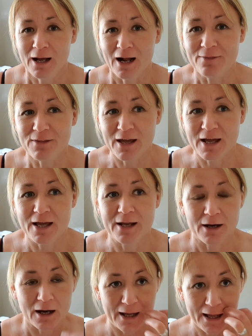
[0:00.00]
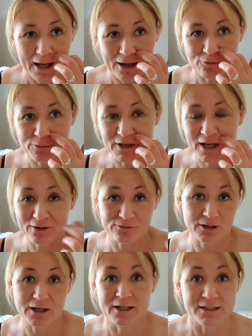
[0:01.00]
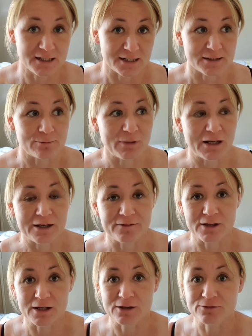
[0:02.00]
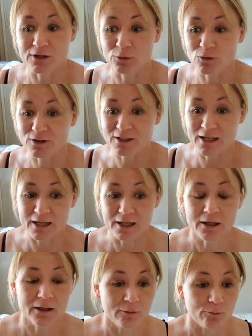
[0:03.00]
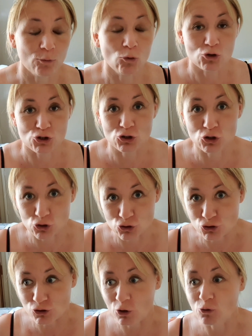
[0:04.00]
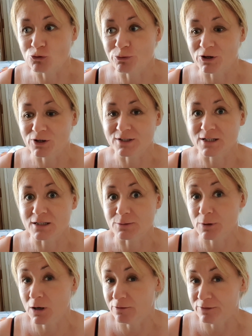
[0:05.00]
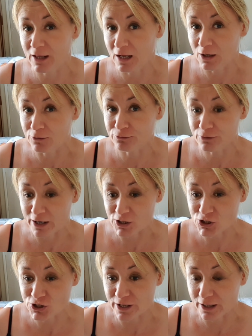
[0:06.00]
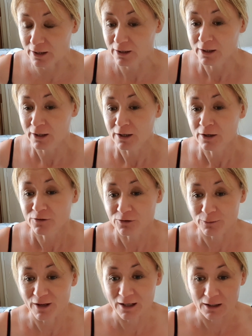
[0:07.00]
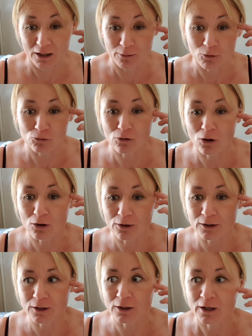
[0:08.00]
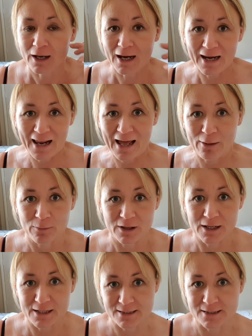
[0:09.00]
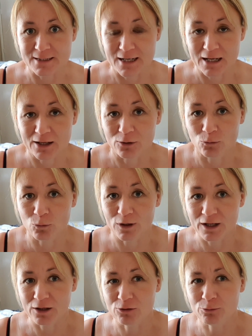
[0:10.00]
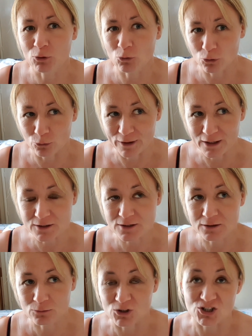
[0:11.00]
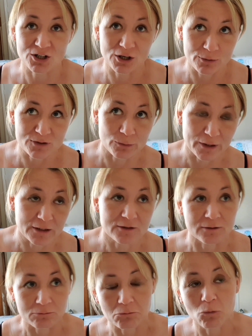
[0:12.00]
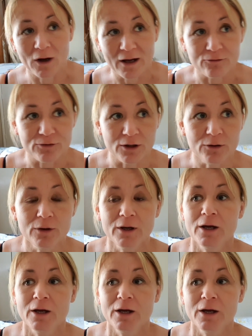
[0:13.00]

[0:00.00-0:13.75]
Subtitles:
then I have been having like a decent meal in the evening with Lee. Portion controlled because it's part of the HelloFresh thing. So we had like a Moroccan lamb yesterday with bulgur wheat, which I know is wheat and what have you.